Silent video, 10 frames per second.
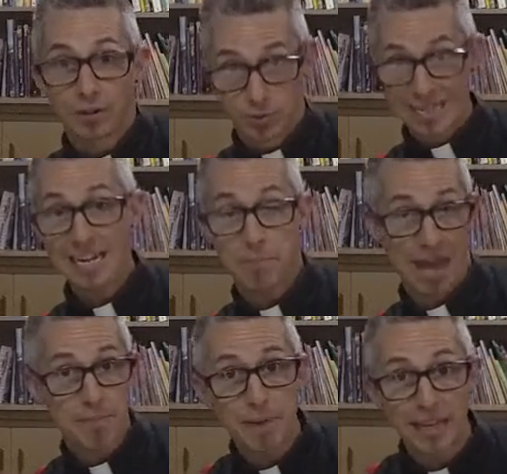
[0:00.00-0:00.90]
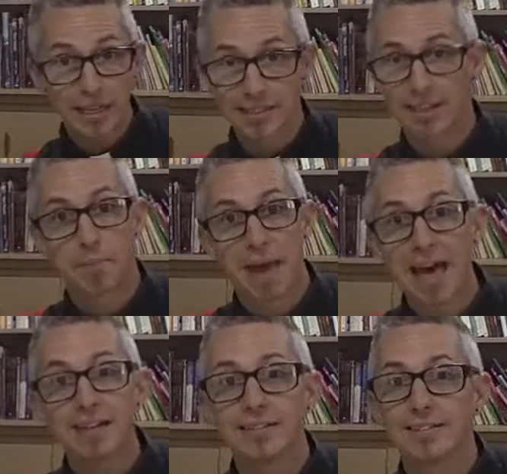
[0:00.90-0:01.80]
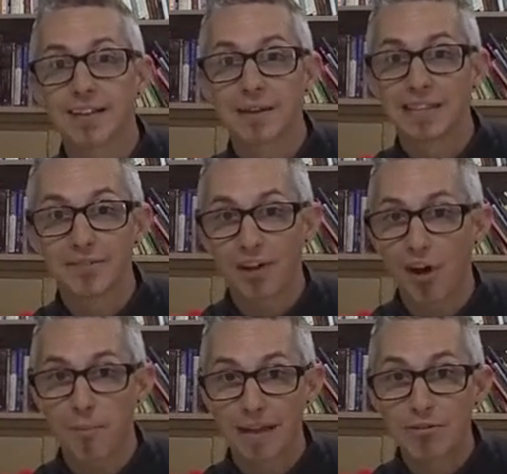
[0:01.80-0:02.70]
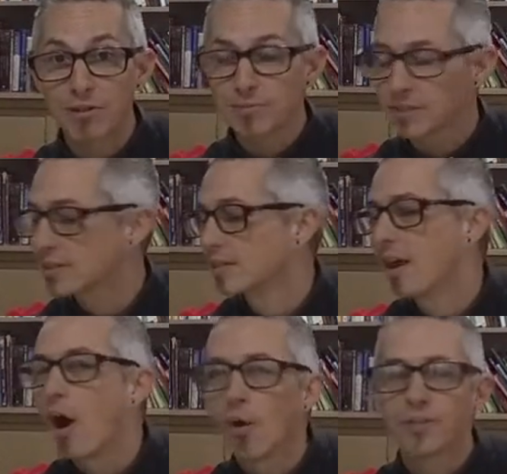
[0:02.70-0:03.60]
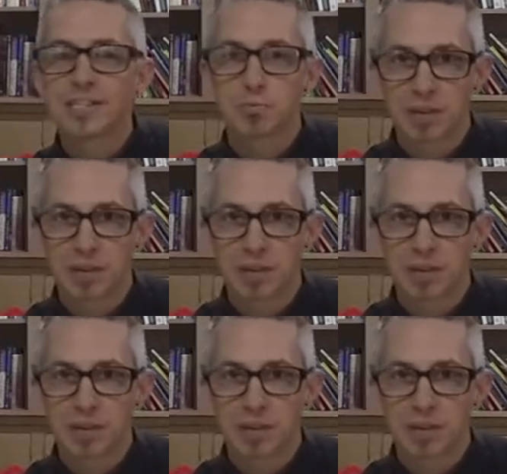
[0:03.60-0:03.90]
Do we need a pet pig? Is it a pet going to live in our bedrooms? No, this